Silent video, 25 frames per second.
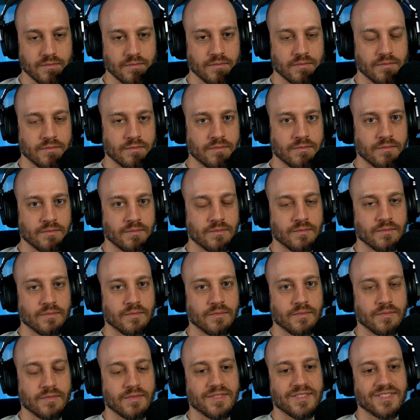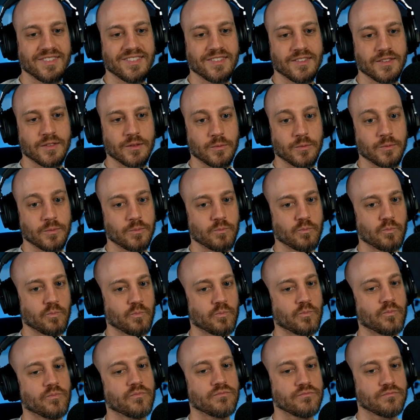
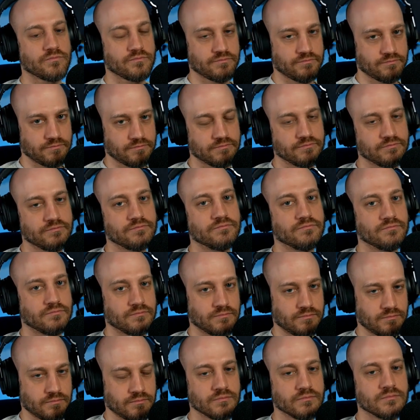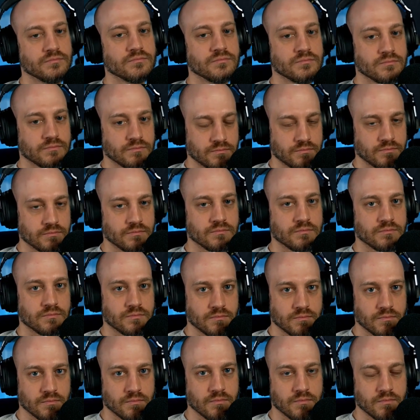
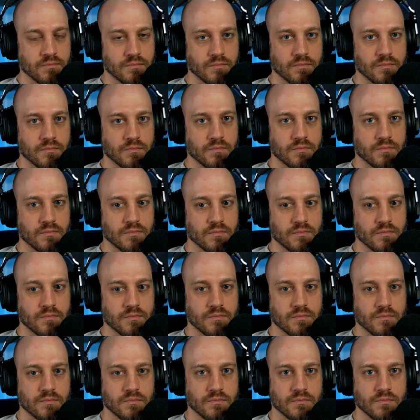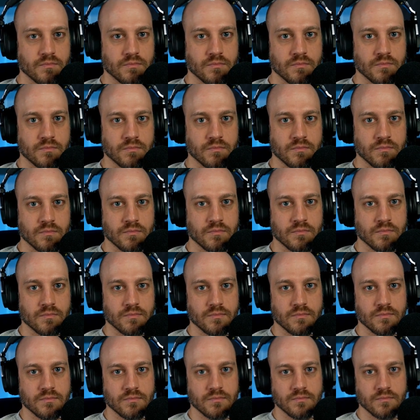
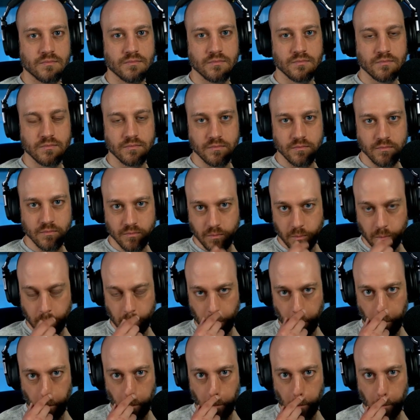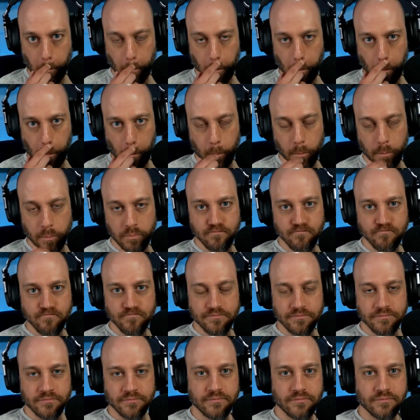(not speaking)